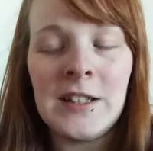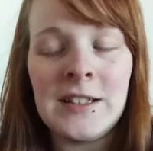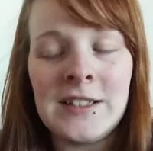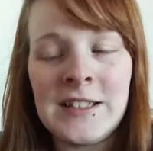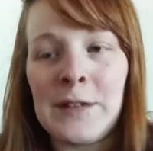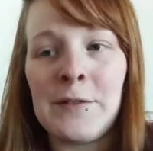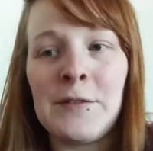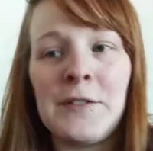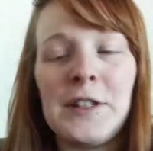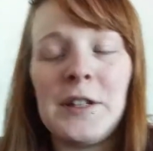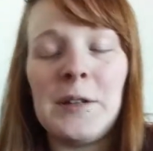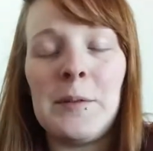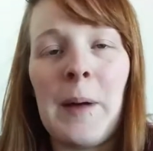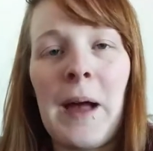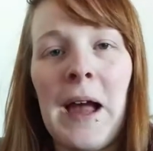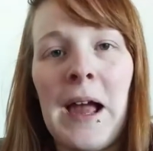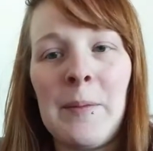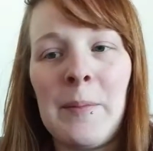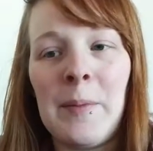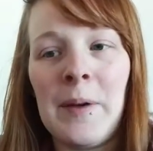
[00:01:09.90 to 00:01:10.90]
it's definitely the
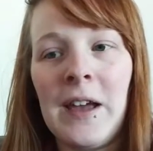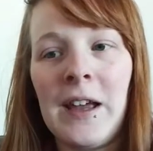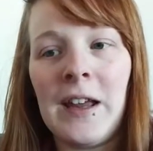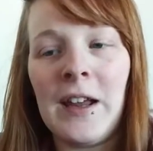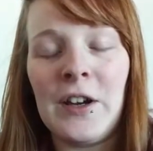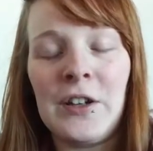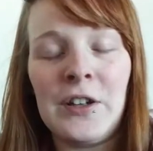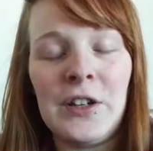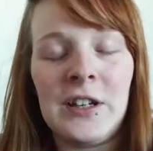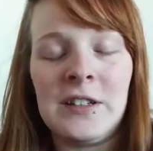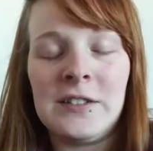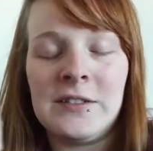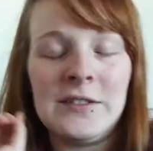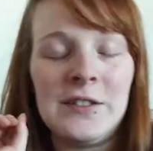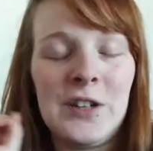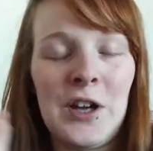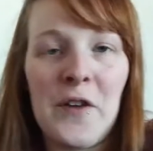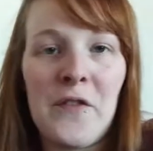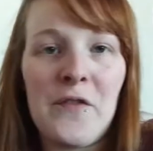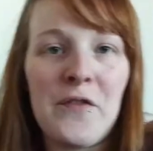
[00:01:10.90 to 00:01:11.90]
baby.
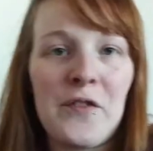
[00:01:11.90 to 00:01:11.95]
I